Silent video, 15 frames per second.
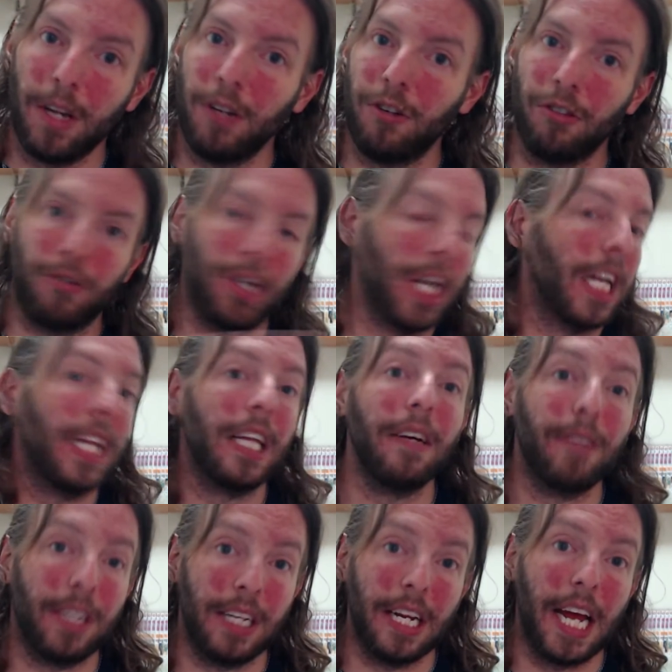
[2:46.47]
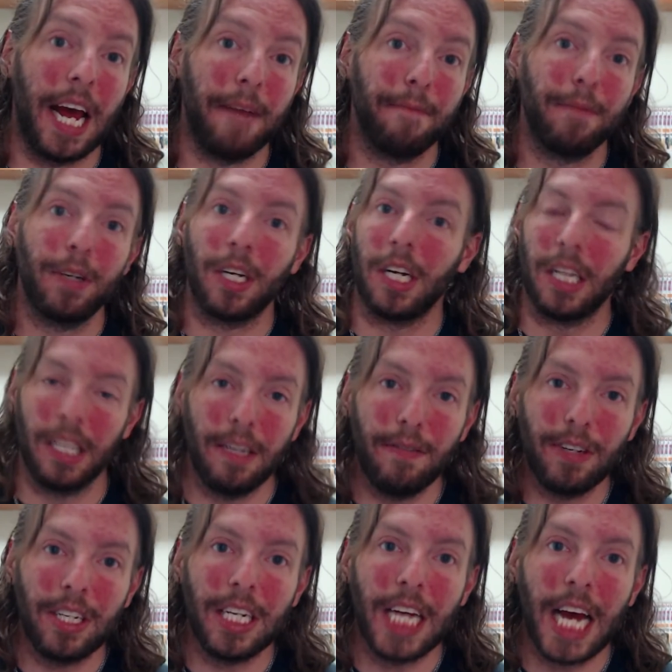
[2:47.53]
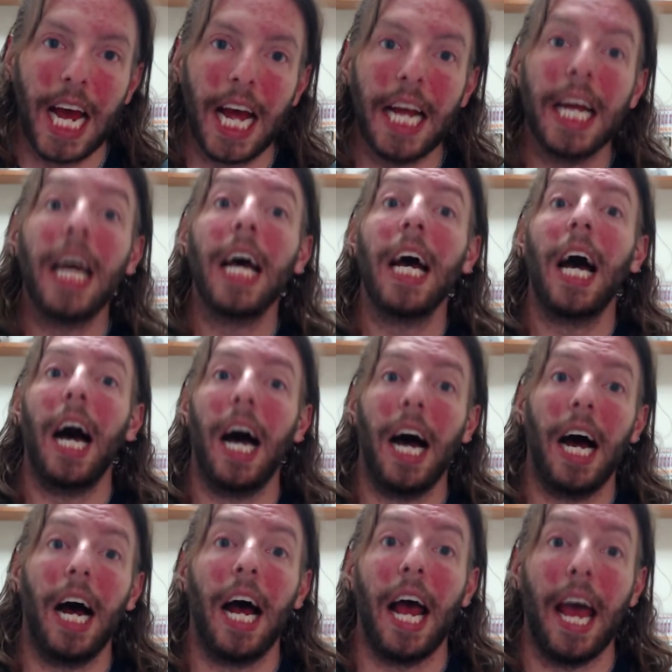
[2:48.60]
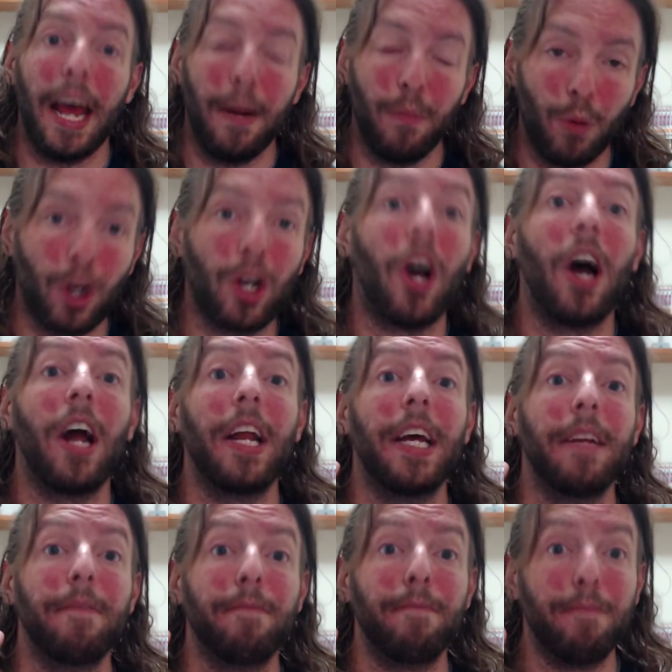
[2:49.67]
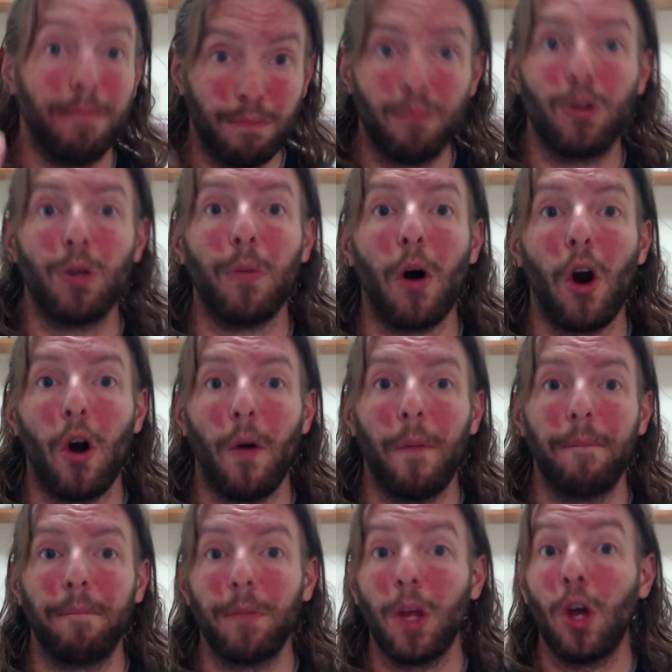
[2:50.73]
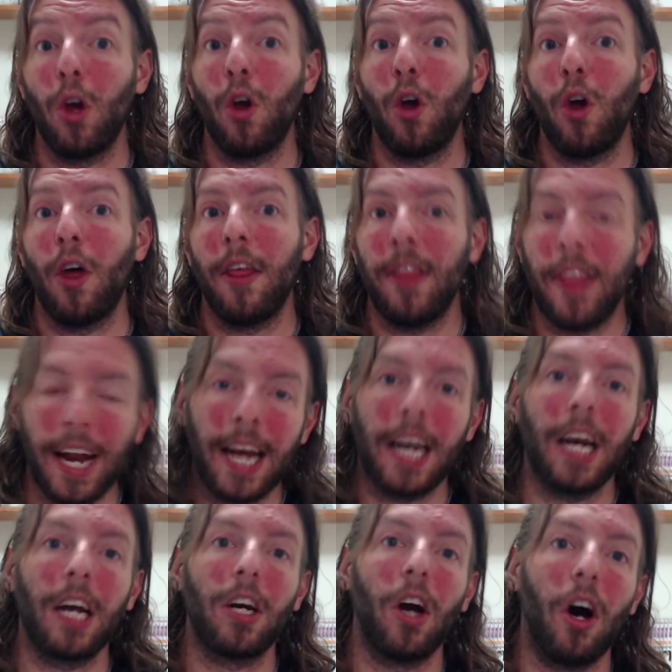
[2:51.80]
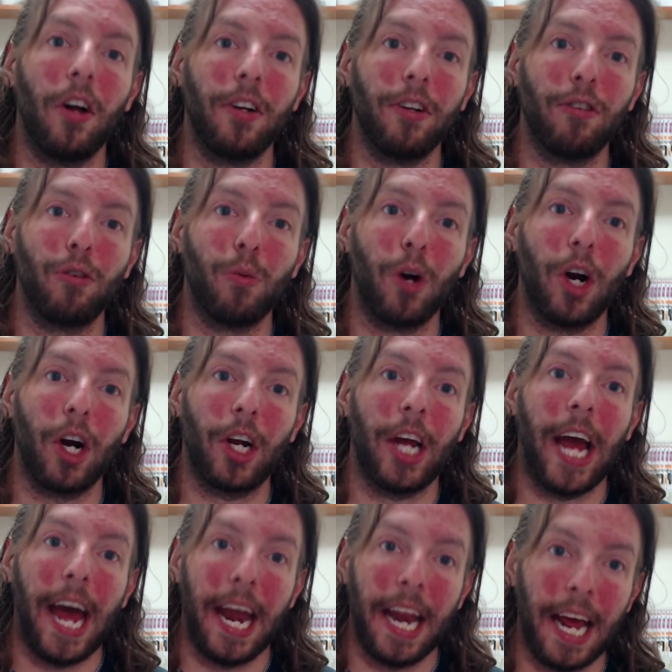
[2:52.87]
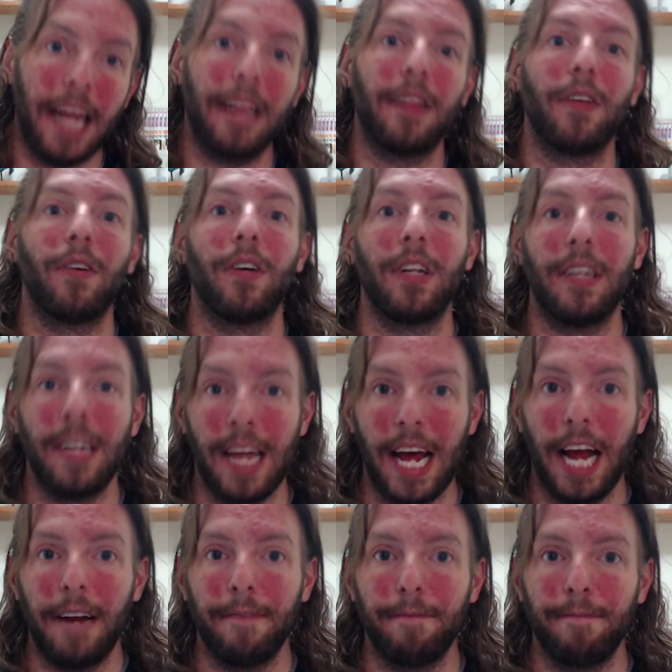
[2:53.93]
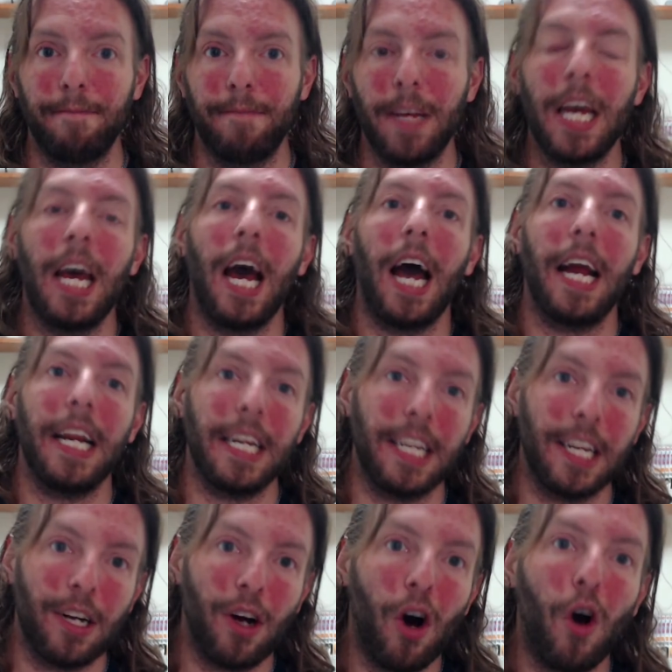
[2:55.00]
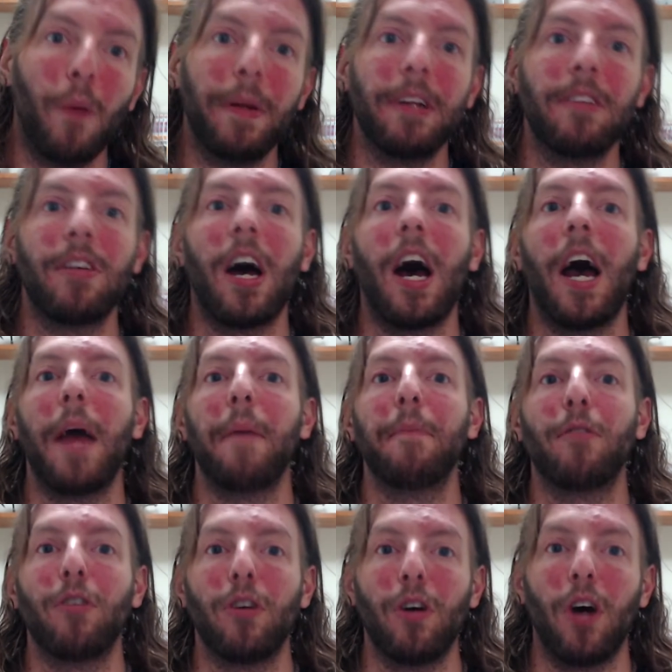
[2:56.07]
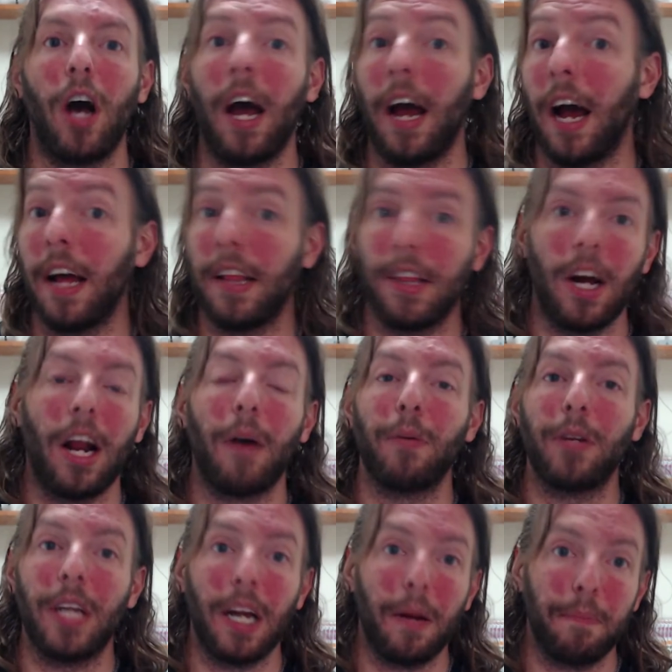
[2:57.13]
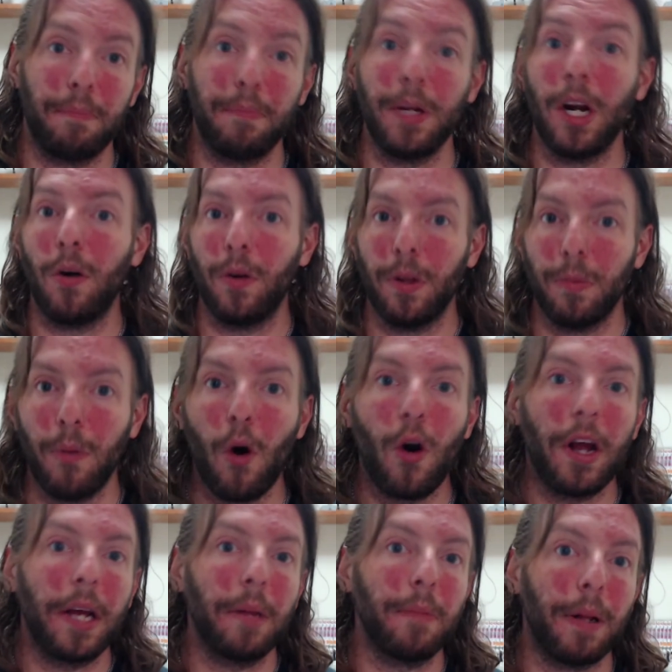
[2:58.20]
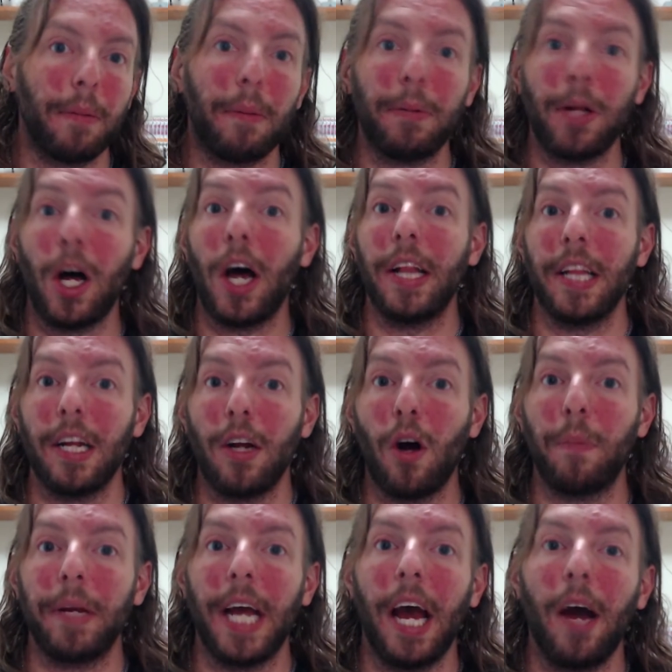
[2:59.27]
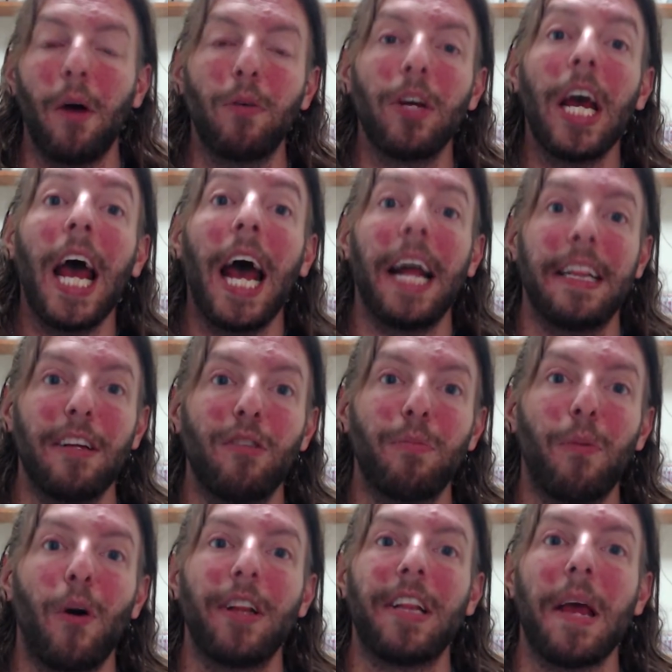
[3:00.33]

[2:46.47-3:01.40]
Just going to leave it today. Going to leave it today and work on it tomorrow. Then I got called into work at 8:30 today. I didn't get home in time to, I thought I would get up, you know, in the morning, blah, blah, blah, and they'd all be out. At this point,